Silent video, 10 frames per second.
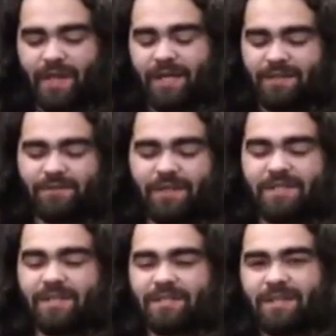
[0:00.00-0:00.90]
Like, dude, it's
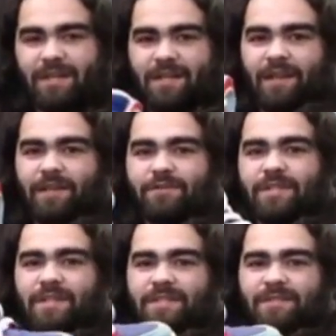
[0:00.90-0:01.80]
just like you just
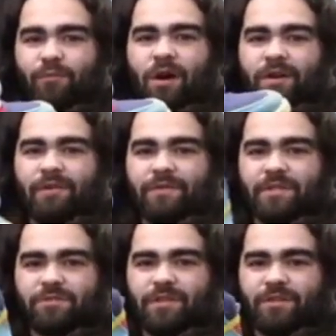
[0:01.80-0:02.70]
see this walking around the
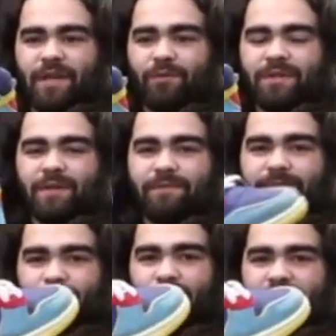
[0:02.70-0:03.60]
street, you're like, what the
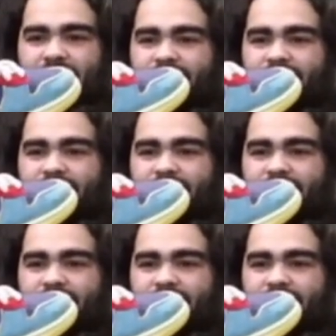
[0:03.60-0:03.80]
what the